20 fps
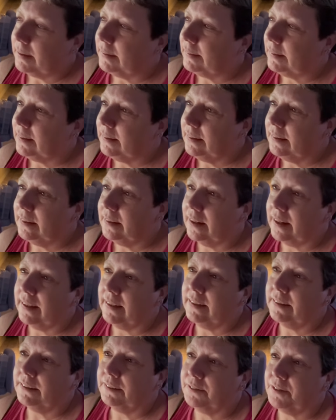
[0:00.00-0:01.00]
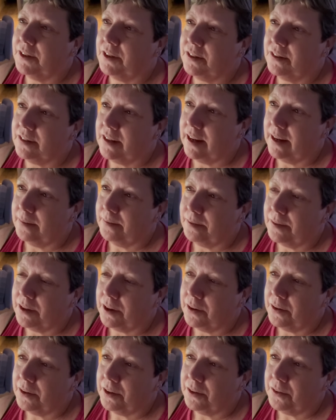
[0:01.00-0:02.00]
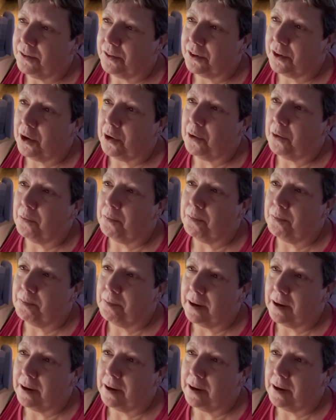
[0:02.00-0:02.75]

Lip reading: I said he didn't like his first name, so he used to go